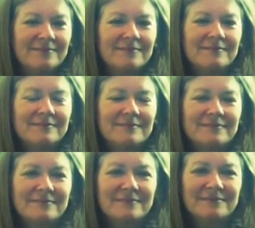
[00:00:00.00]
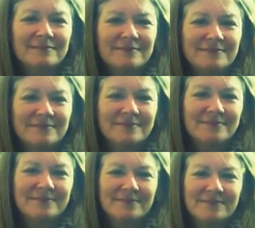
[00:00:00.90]

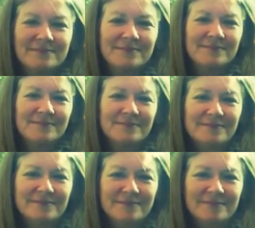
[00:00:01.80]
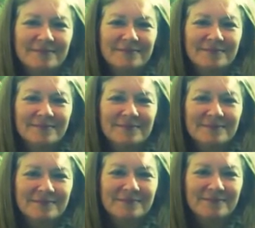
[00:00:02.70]

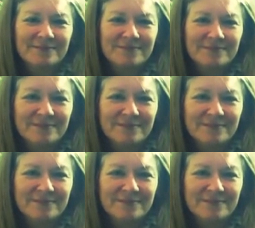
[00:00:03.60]
This person isn't speaking.